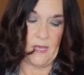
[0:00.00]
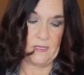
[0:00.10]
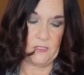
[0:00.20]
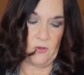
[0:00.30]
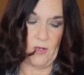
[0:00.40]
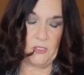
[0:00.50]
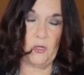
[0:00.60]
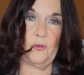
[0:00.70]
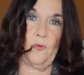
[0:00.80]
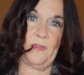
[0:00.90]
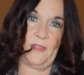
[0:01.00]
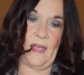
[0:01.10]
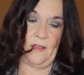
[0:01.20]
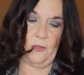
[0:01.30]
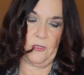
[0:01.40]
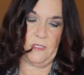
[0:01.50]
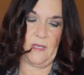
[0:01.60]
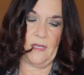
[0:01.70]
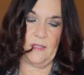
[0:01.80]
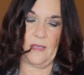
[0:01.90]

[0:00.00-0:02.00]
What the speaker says: And so I'll show you what that looks like.